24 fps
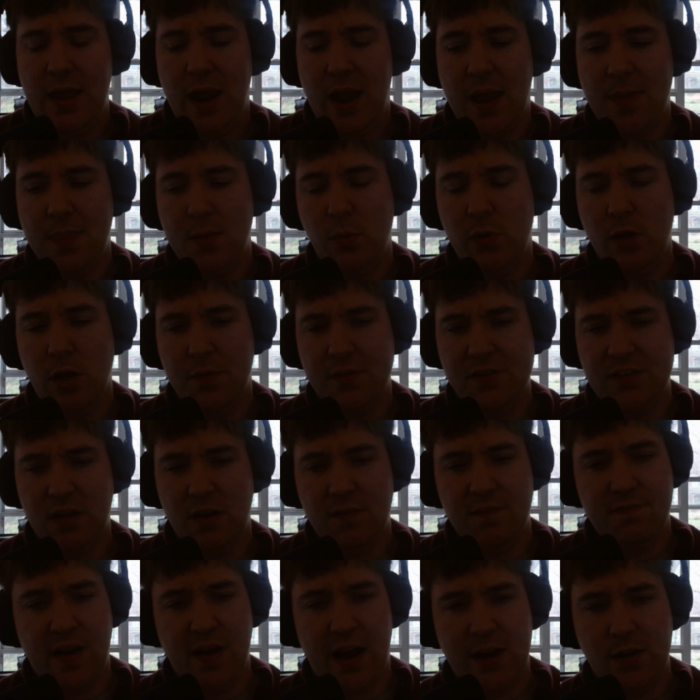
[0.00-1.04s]
And then we all of a
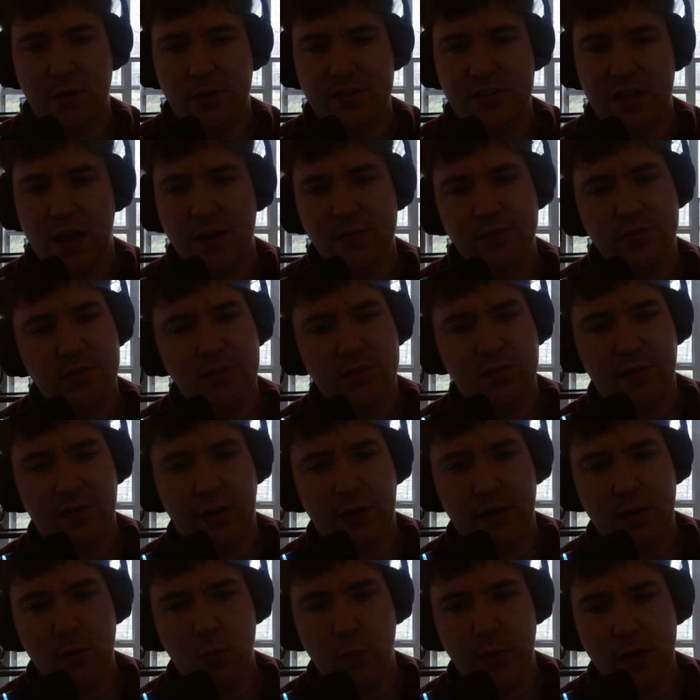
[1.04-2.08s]
sudden find ourselves in this
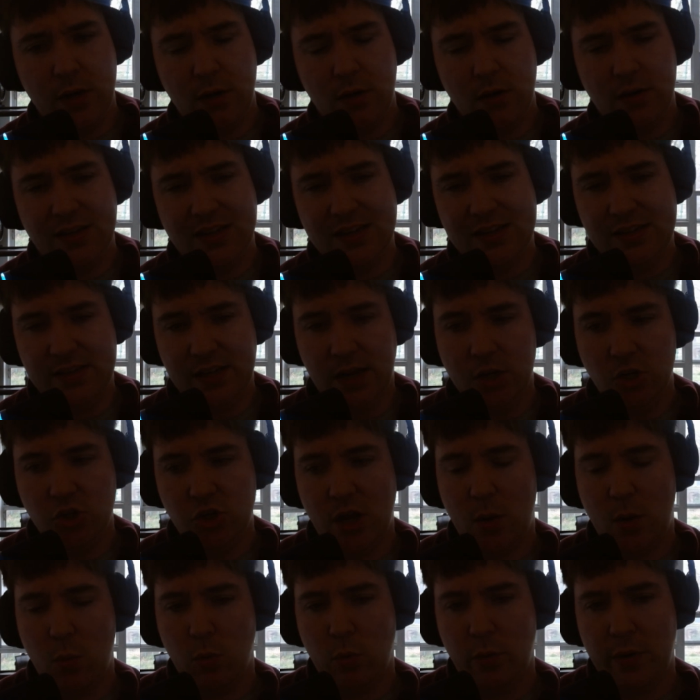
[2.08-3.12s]
very weird
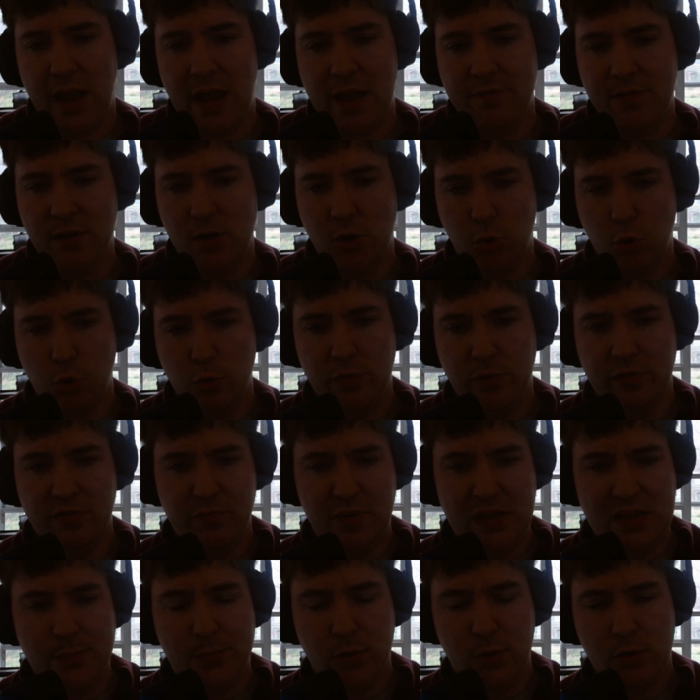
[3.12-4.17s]
contingent where we have a group of
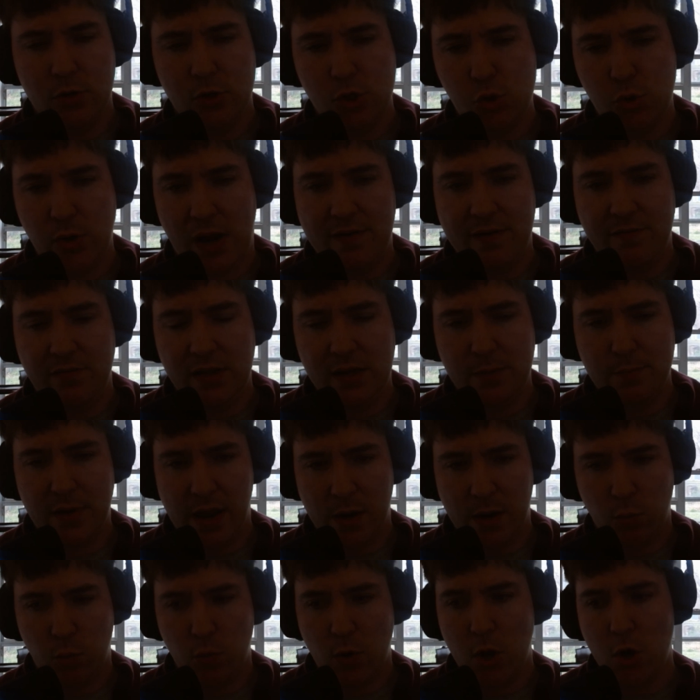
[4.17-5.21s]
people traveling
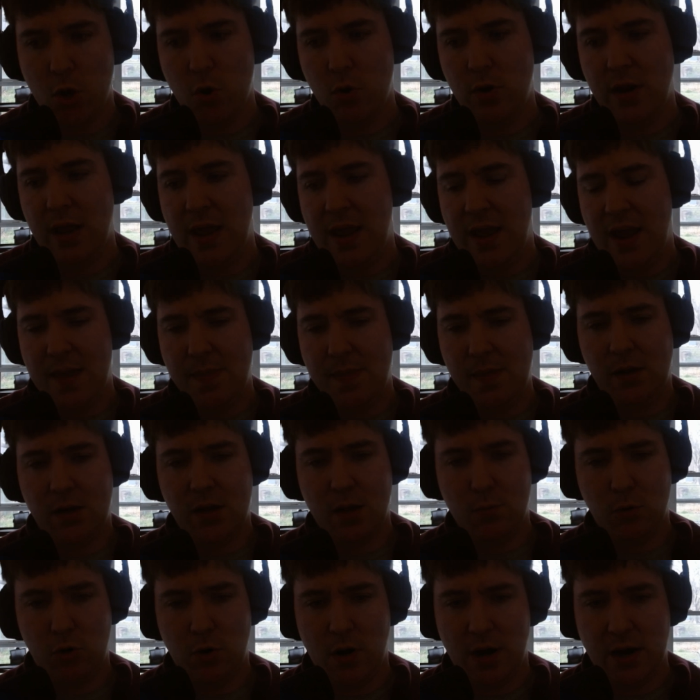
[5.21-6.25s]
by road and they
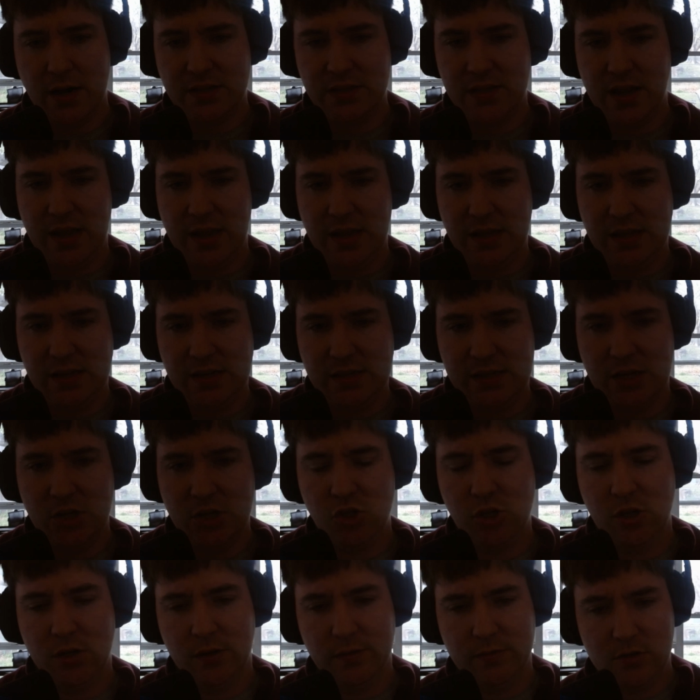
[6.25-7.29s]
come across a
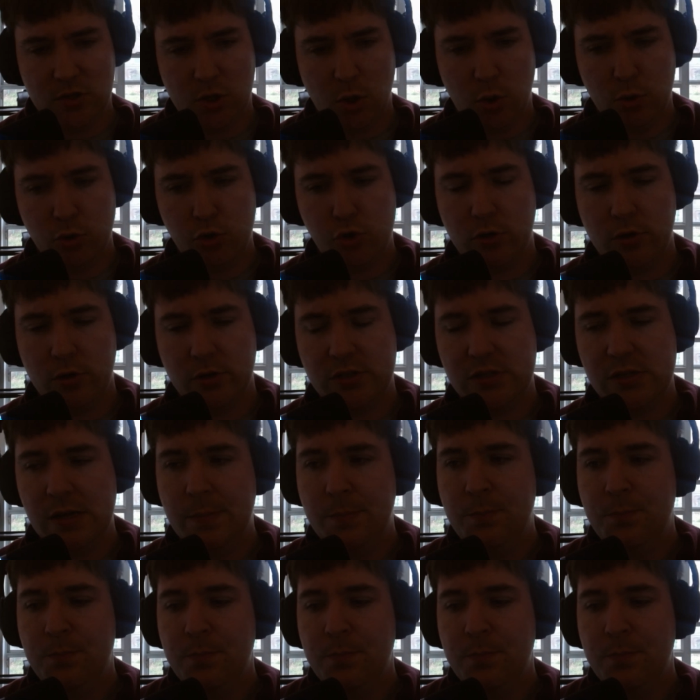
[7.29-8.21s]
contingent of soldiers.